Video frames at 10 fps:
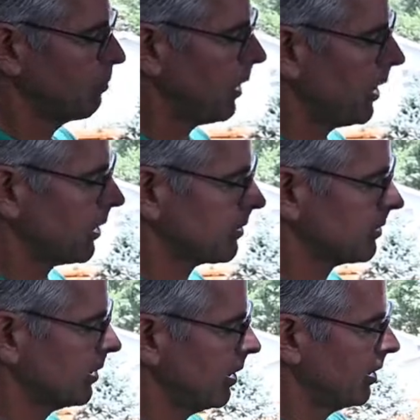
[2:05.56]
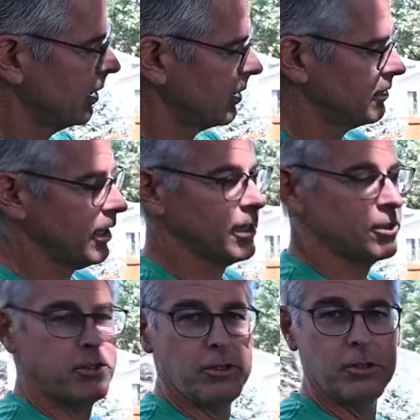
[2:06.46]
box. It's not
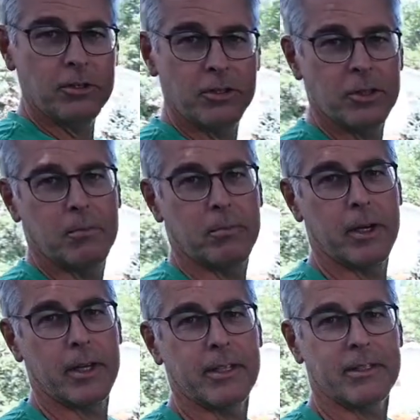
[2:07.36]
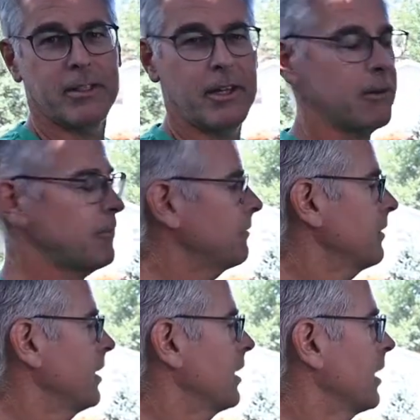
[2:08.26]
huge, but it's enough
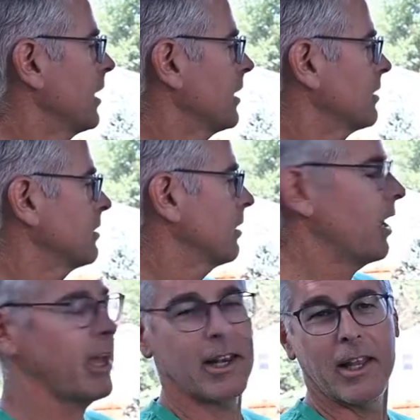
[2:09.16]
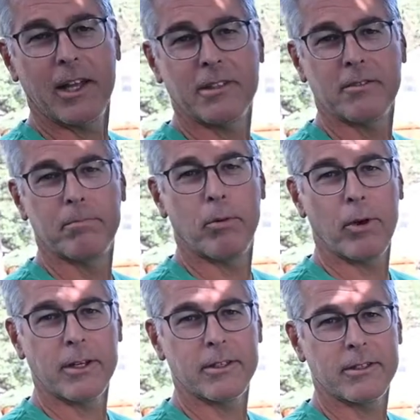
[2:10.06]
uh, to add lots of
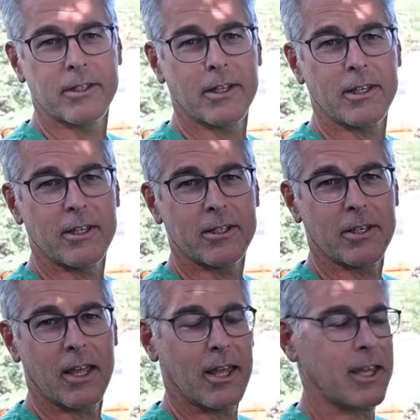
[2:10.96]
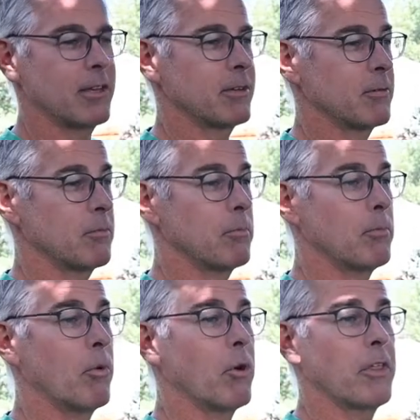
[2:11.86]
buoyancy and
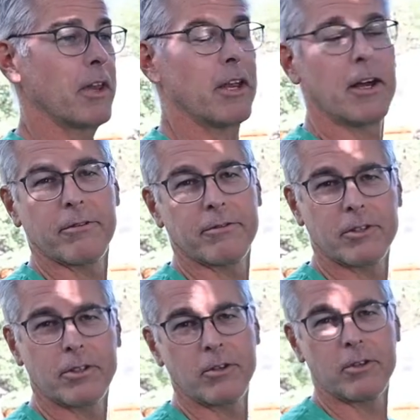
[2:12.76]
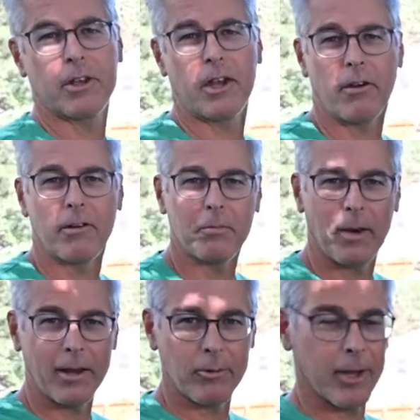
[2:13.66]
more than enough to carry
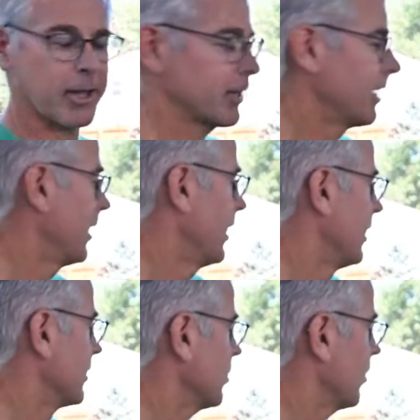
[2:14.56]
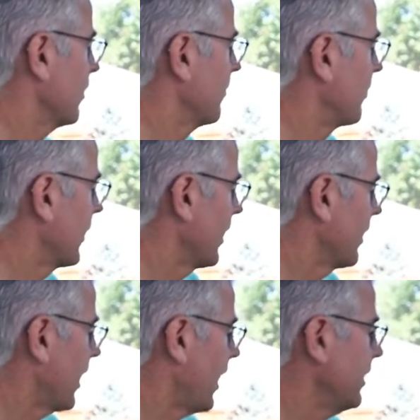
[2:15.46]
my weight. So
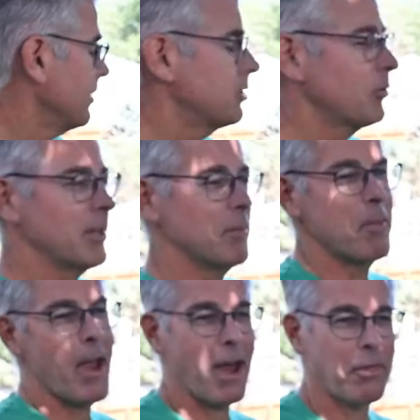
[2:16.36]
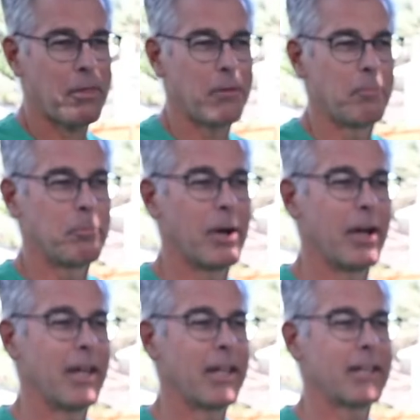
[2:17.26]
I didn't do any math,
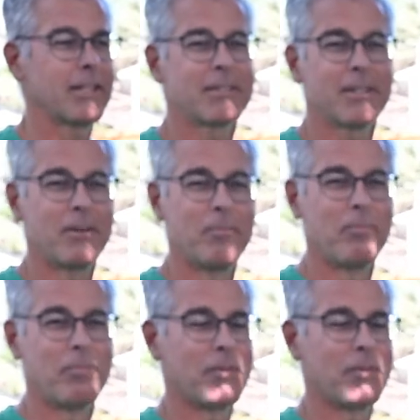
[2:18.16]
but I did some